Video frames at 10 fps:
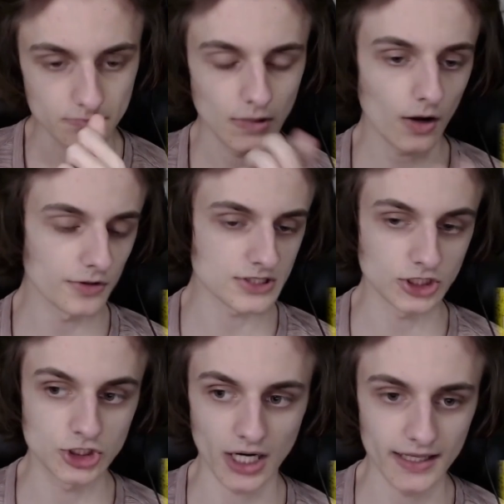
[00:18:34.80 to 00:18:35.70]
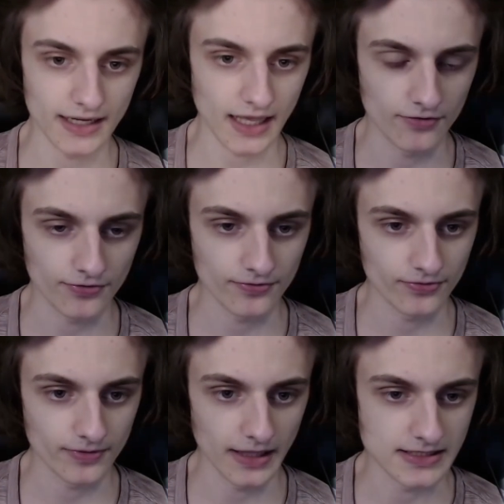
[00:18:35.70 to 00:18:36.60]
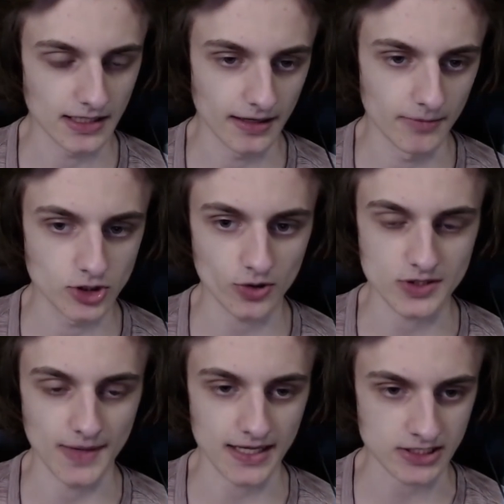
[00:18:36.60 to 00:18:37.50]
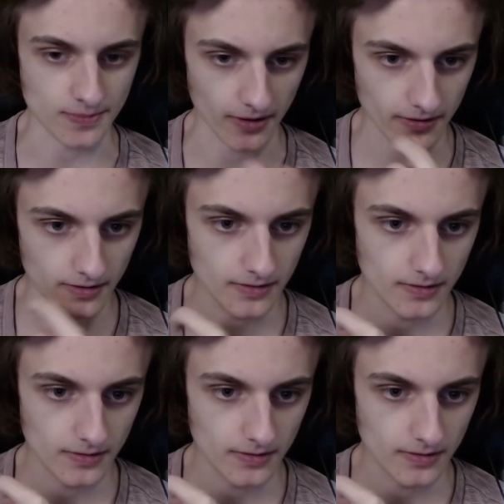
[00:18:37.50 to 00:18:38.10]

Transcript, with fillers: Oh, there's a giant head. It's a uh, Majora's Mask, bro.